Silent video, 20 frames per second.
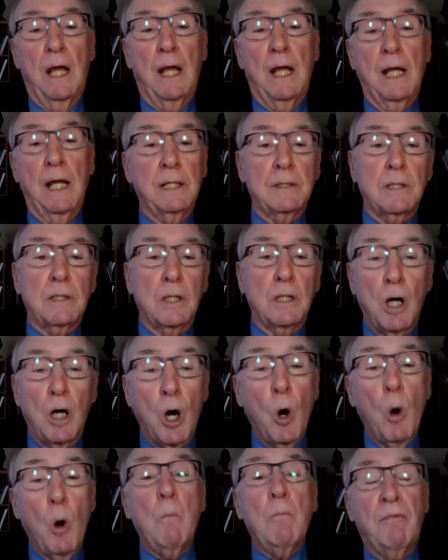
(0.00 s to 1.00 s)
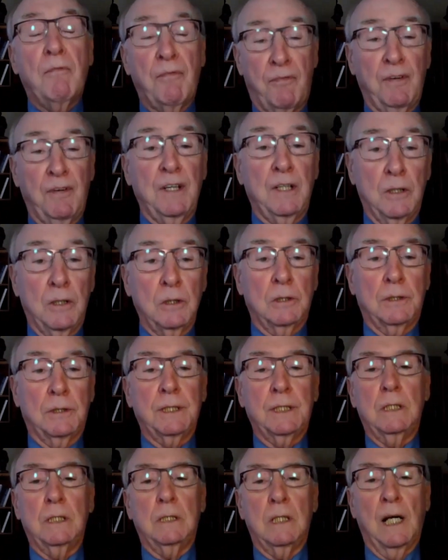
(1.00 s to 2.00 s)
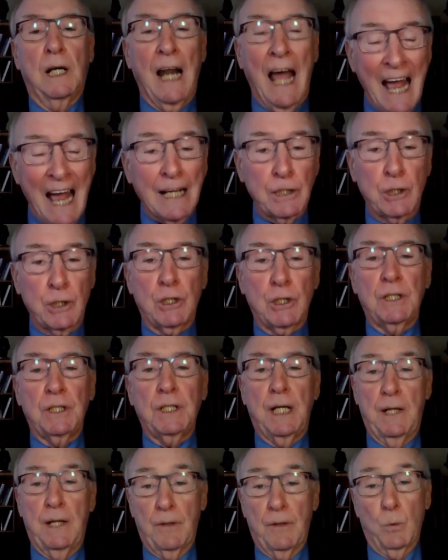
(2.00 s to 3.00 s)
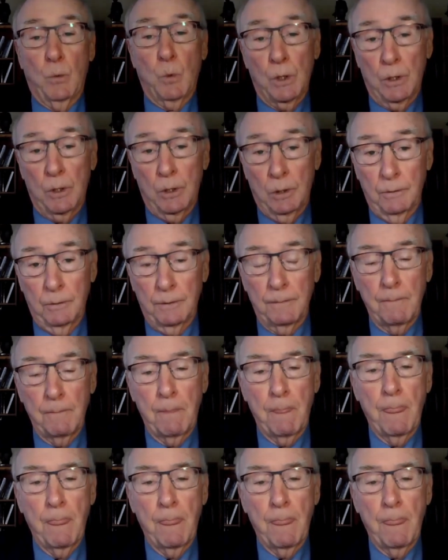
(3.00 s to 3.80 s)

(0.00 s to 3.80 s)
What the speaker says: and hope-filled action in the world.